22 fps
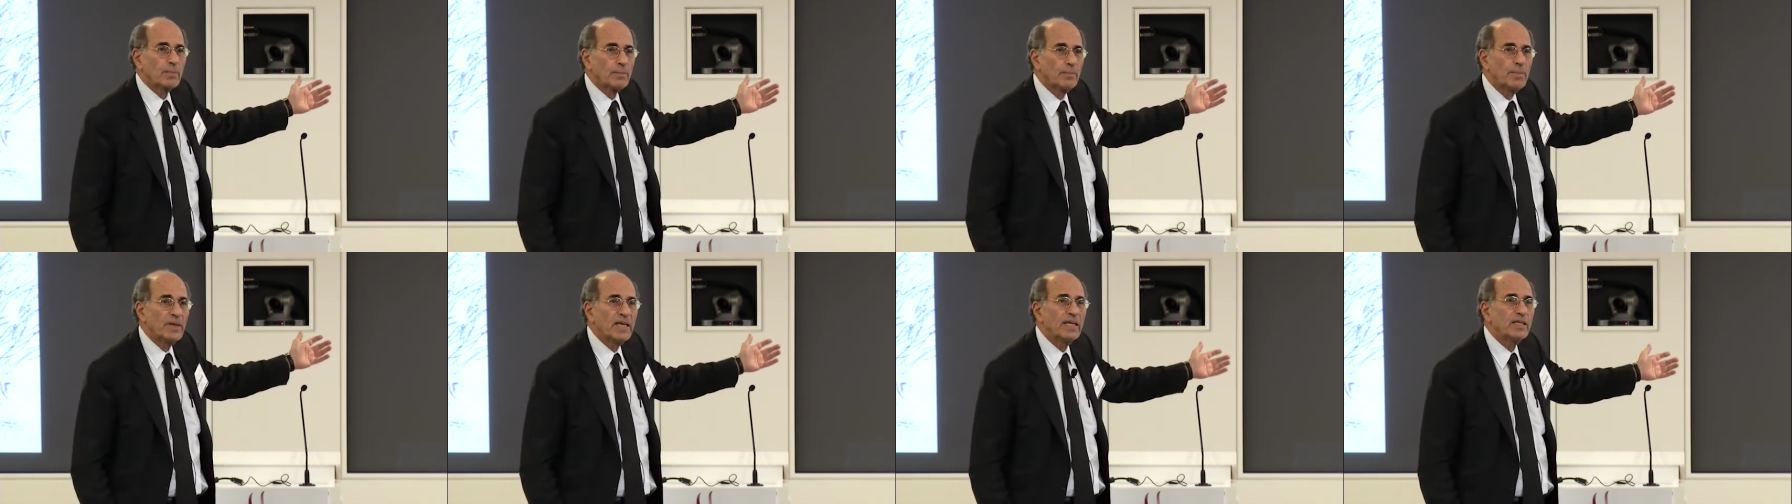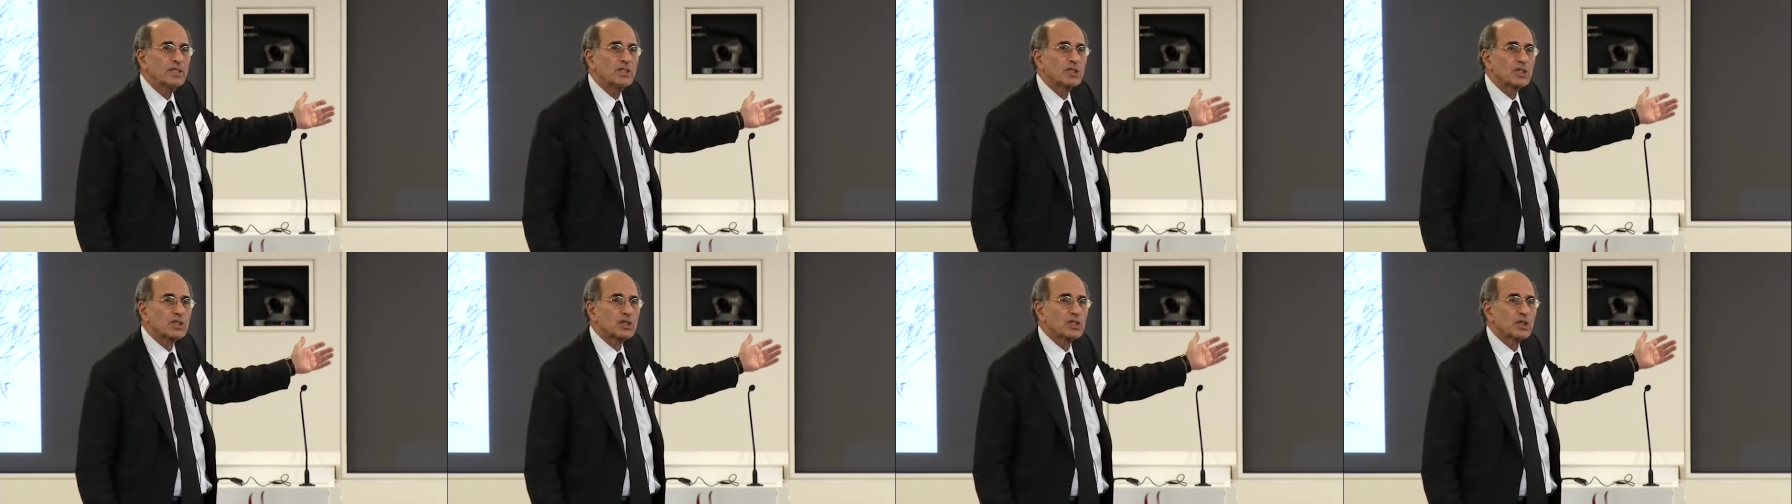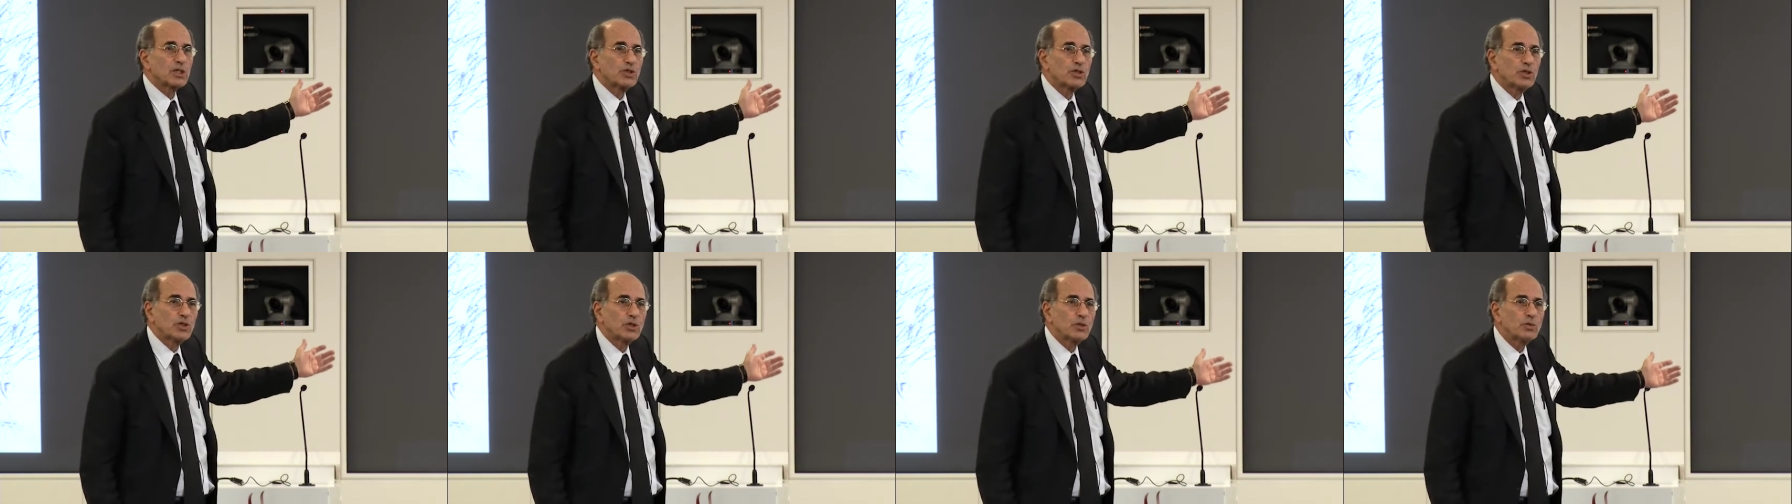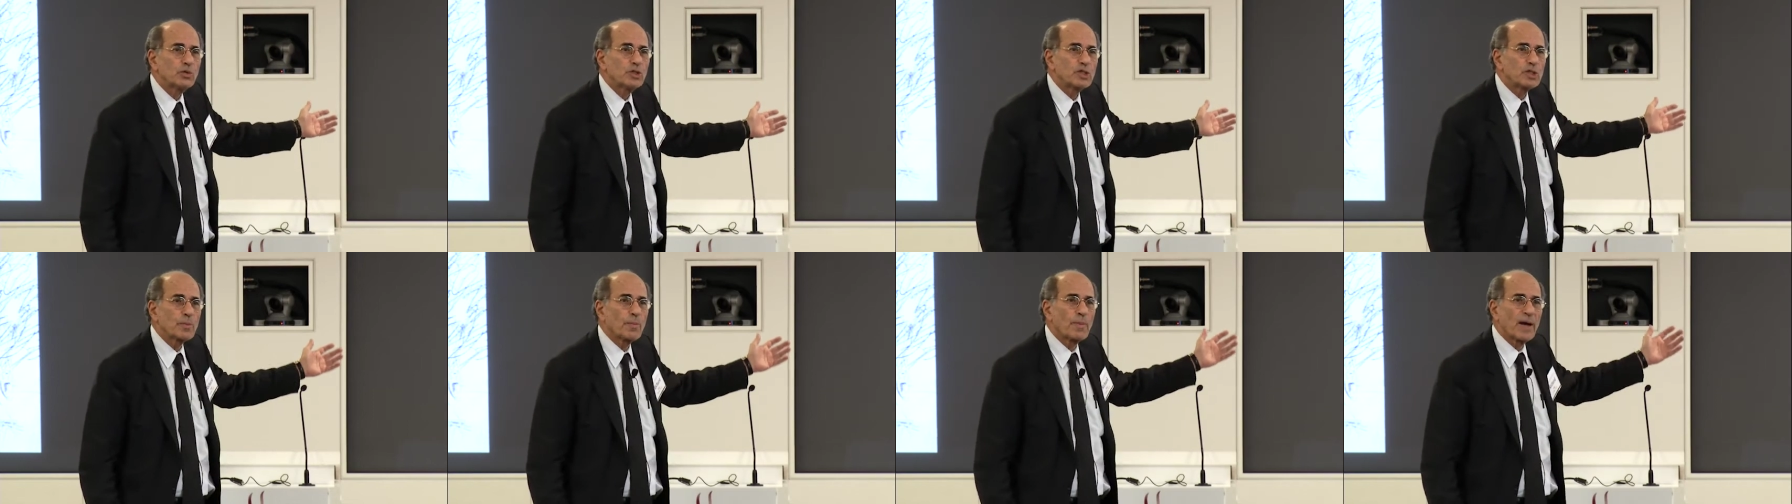being
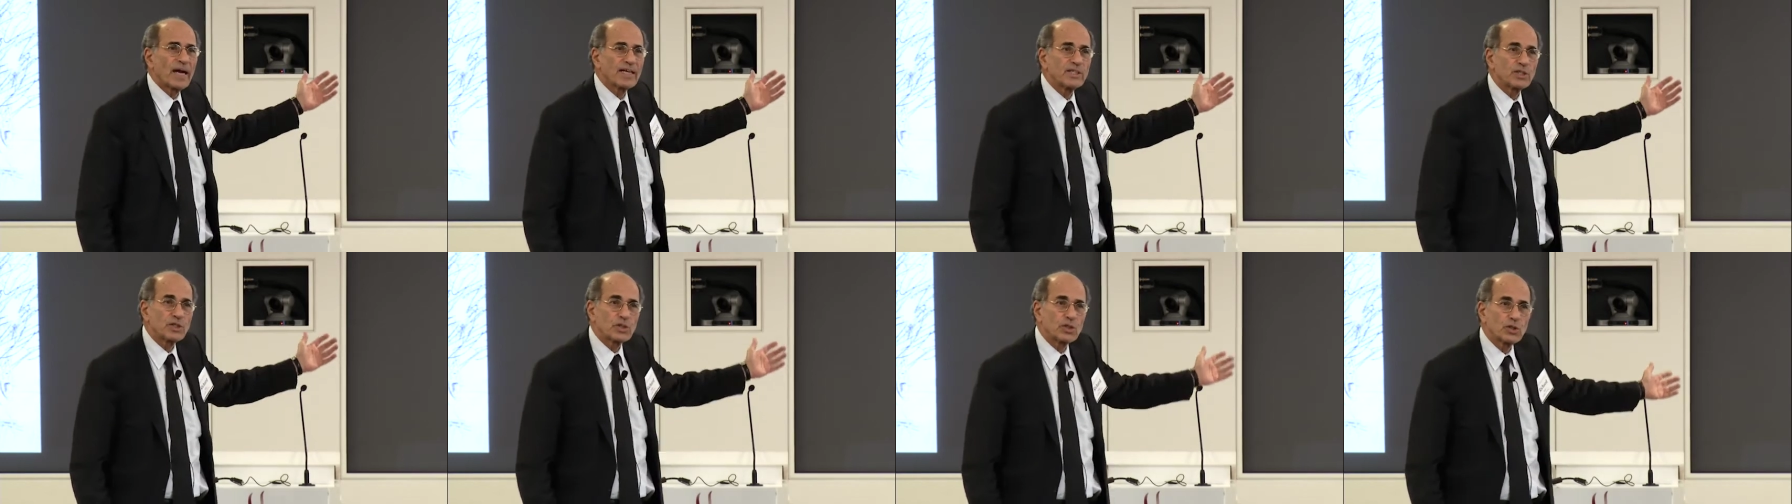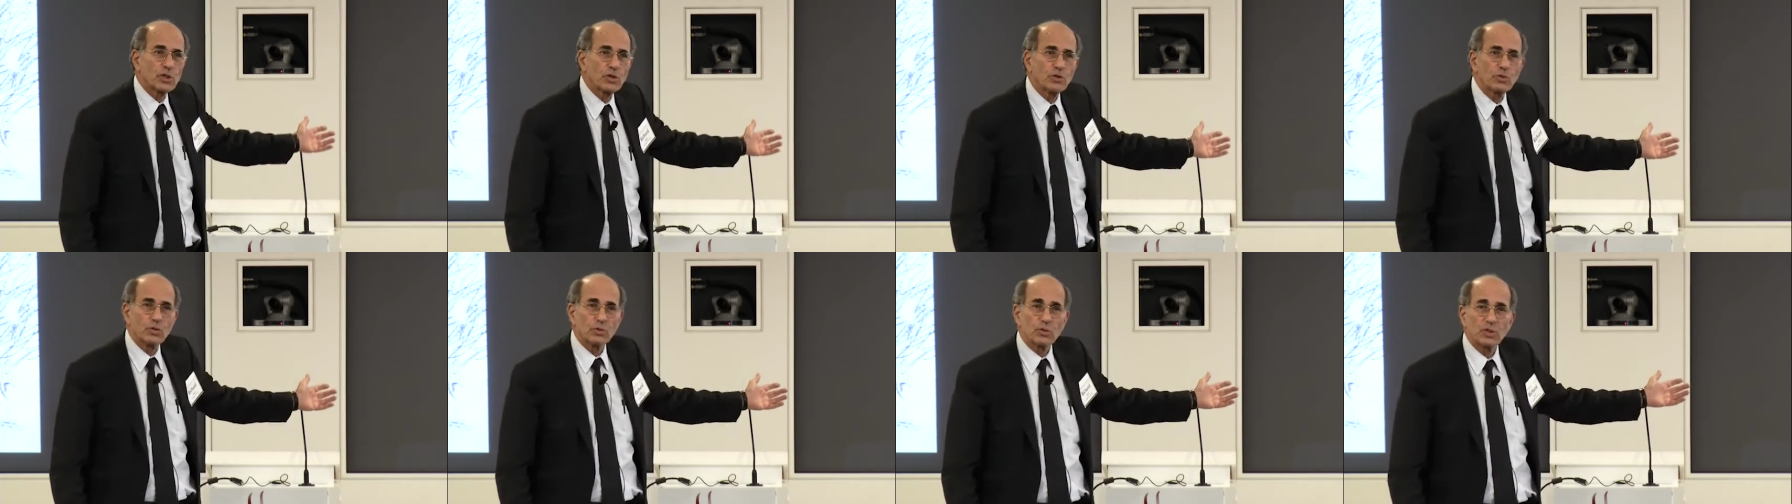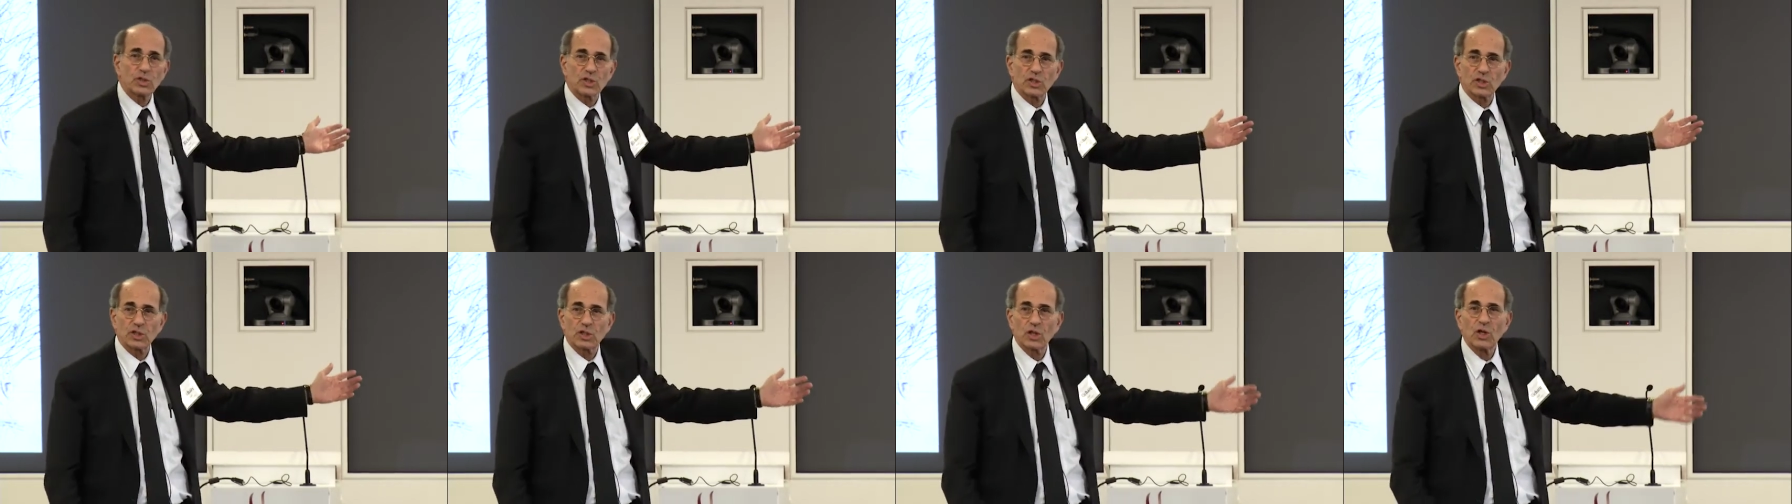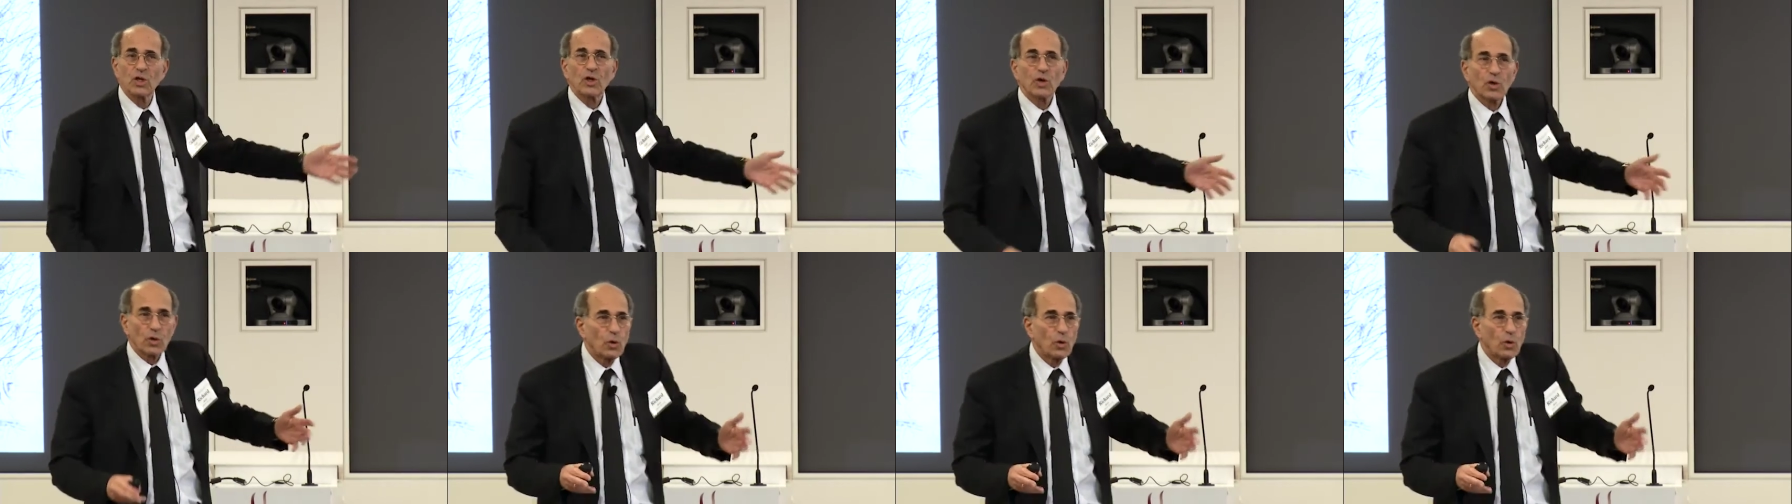seduced by Zeus,